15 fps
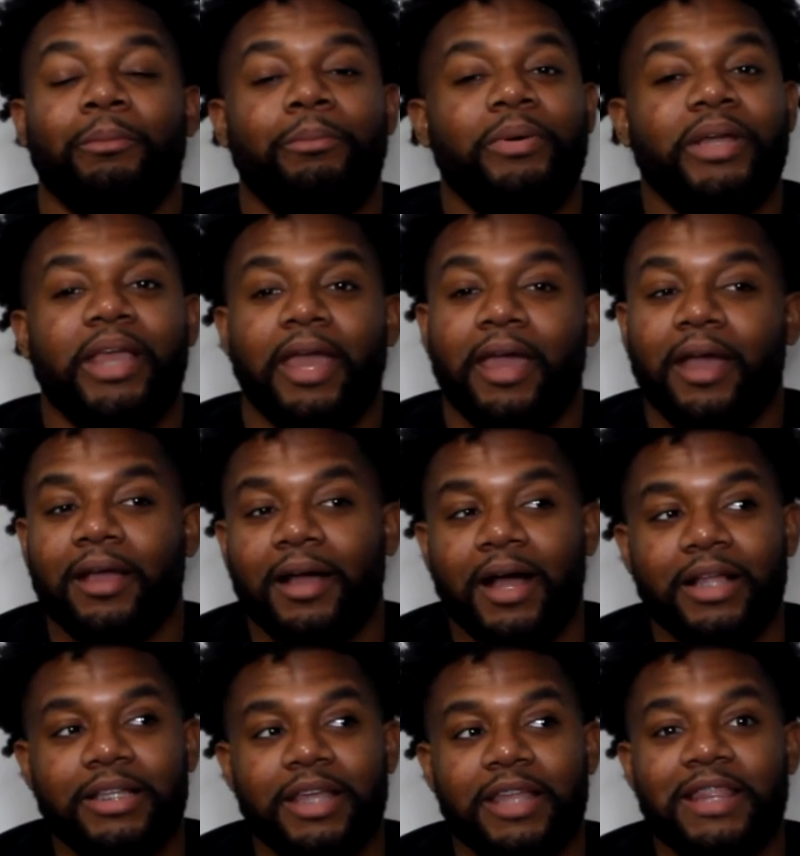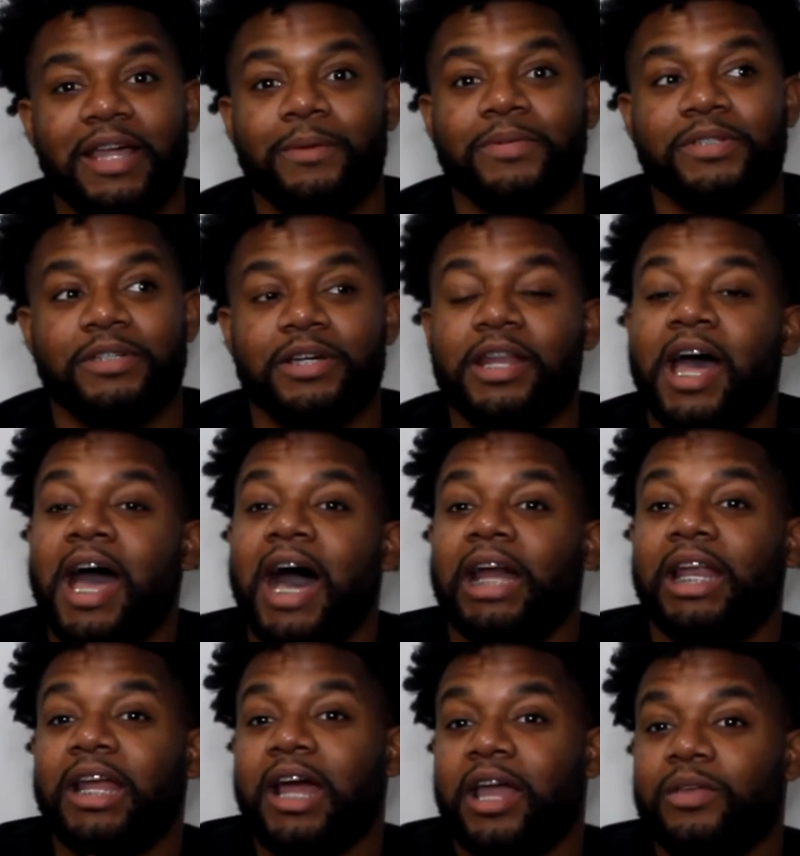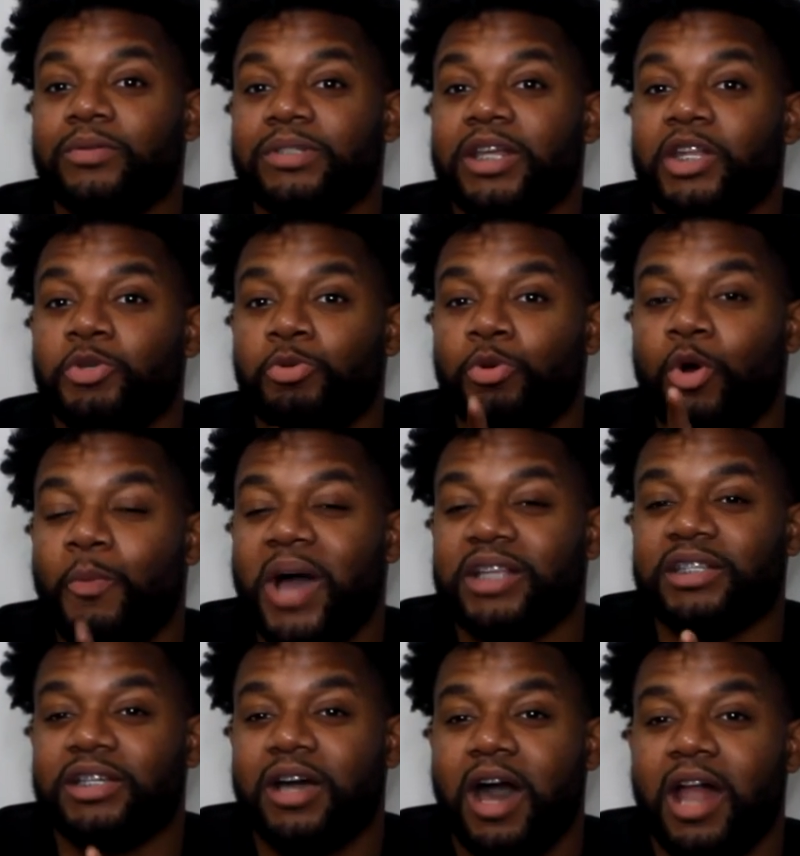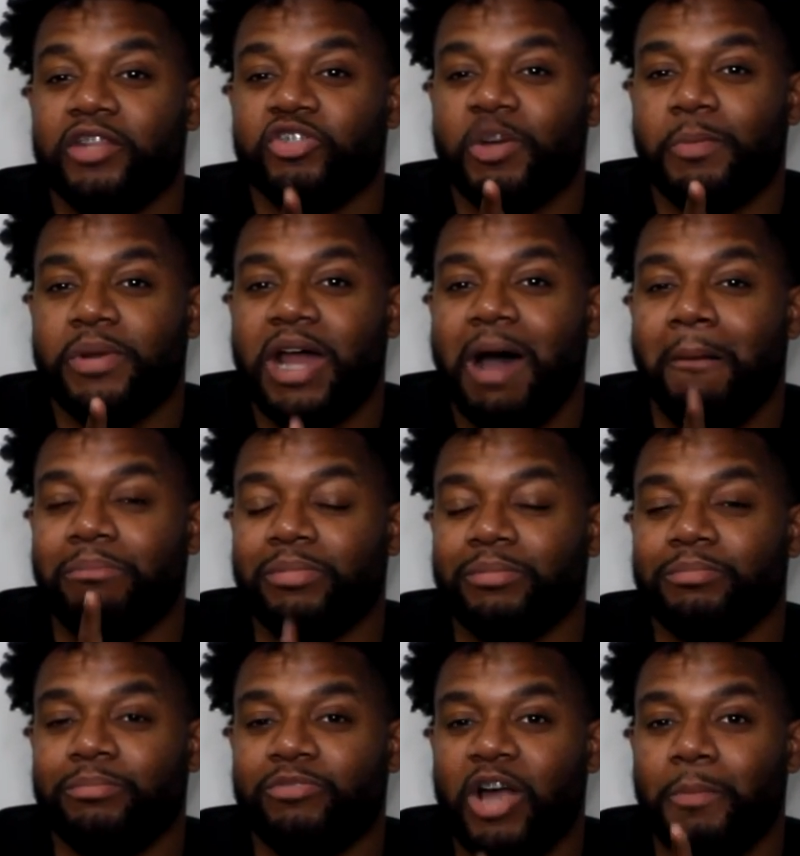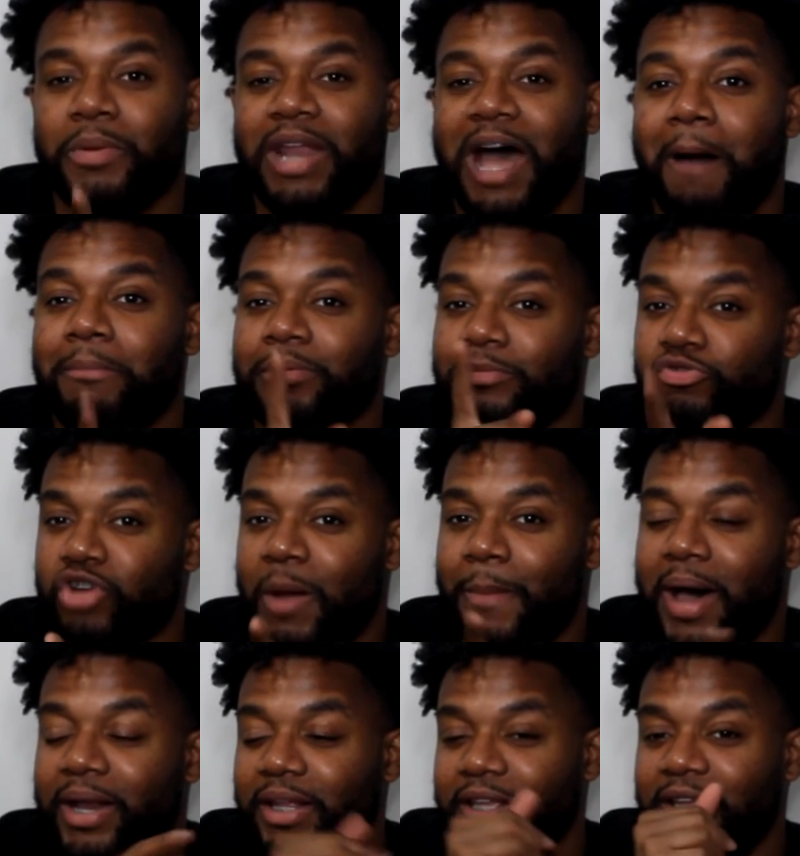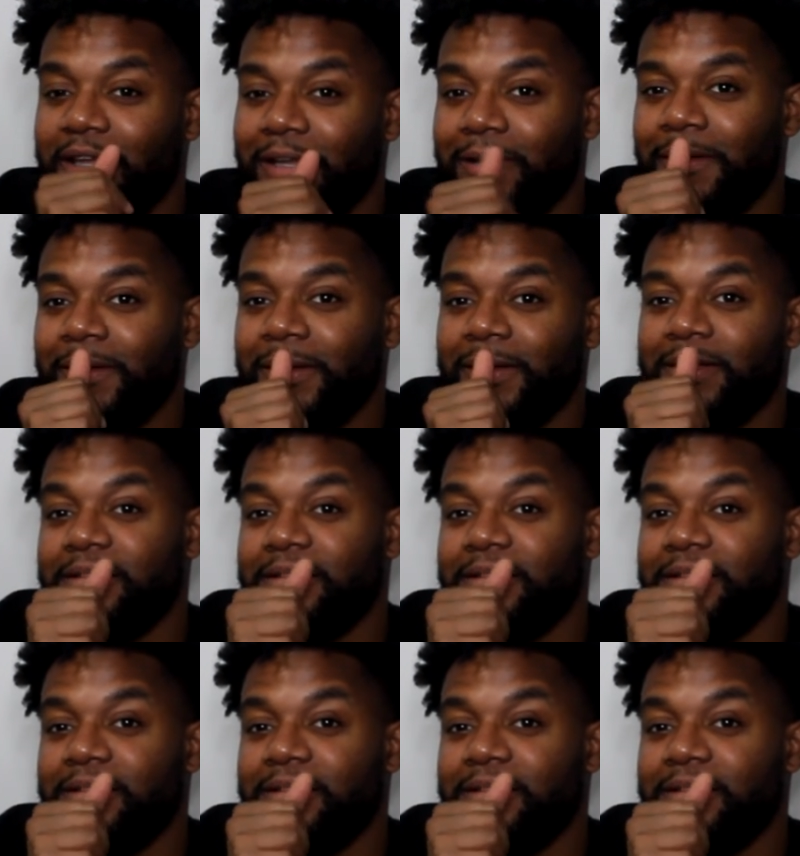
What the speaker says: But yeah, Kanye, that was good. I like how you said you will go back to college and drop an album and drop out again.